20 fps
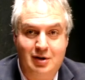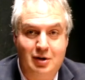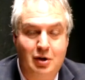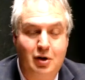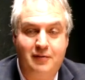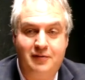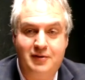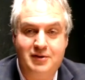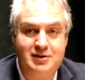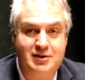
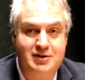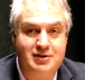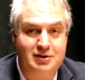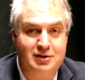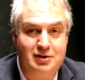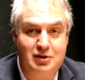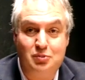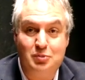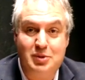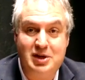offices
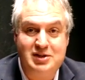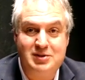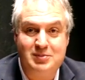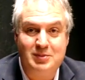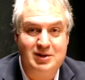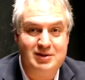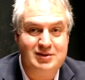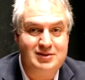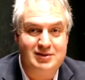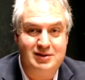and their
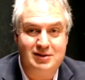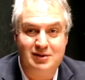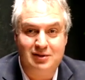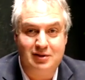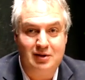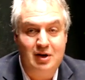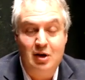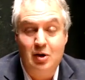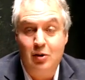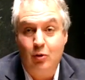basements and they're
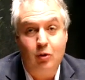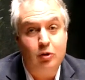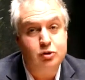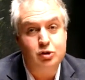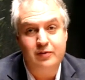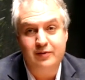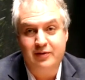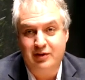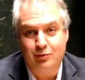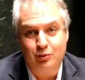all
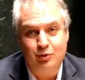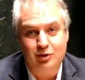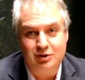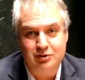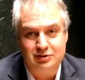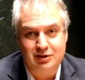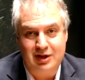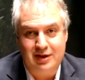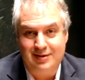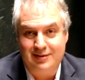over the
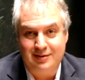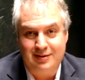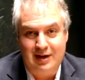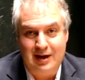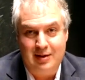world and,